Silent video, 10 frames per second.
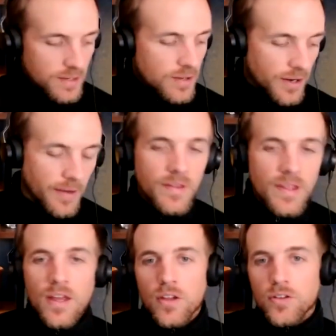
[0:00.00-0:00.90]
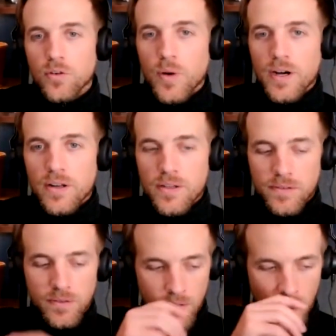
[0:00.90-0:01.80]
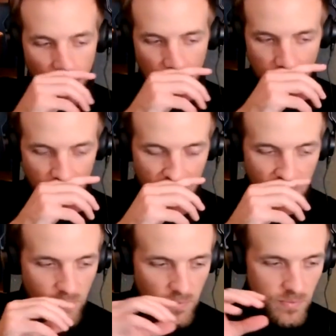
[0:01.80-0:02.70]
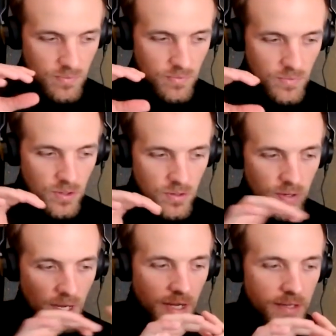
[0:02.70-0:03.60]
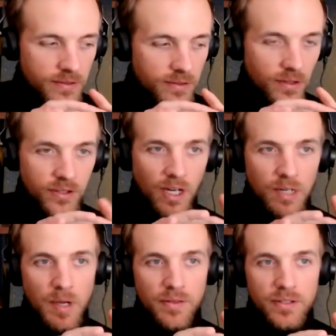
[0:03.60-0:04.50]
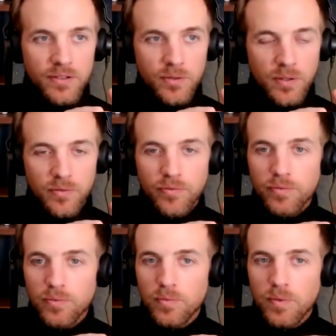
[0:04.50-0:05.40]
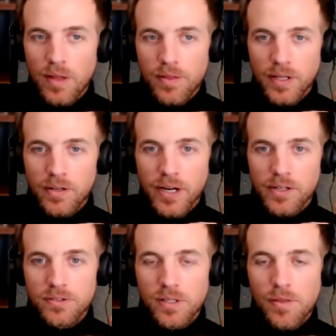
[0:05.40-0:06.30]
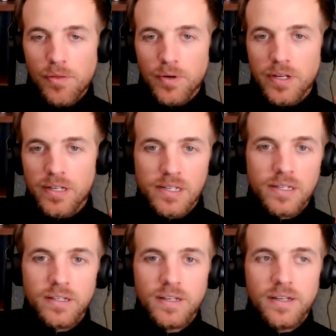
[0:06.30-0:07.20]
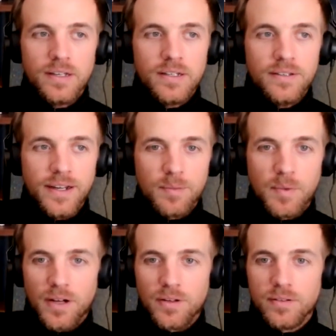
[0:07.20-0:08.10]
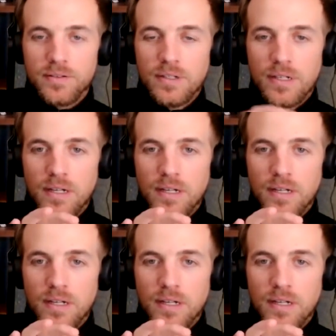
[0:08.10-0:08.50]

it. Okay. So where does you guys are talking about this sort of, I think Greg, you said 3D data model.